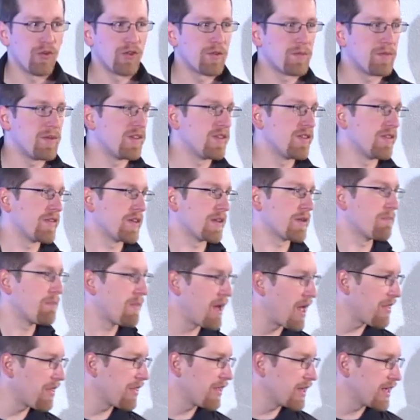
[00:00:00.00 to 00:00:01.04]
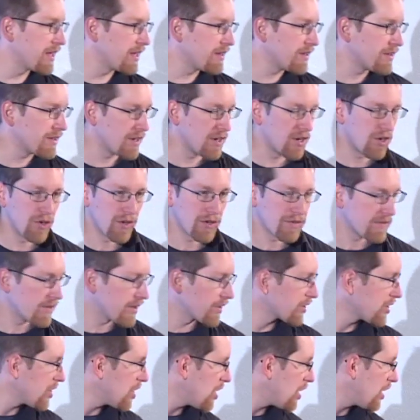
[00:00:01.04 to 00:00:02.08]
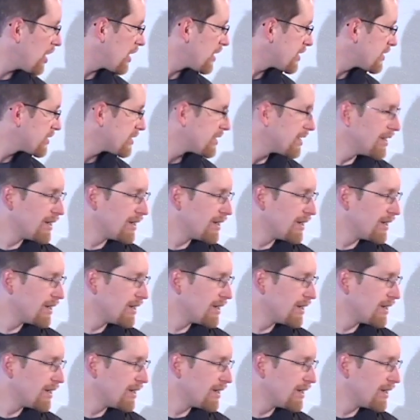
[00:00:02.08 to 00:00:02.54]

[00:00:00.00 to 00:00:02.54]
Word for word: a specific method, you know, if they're caught.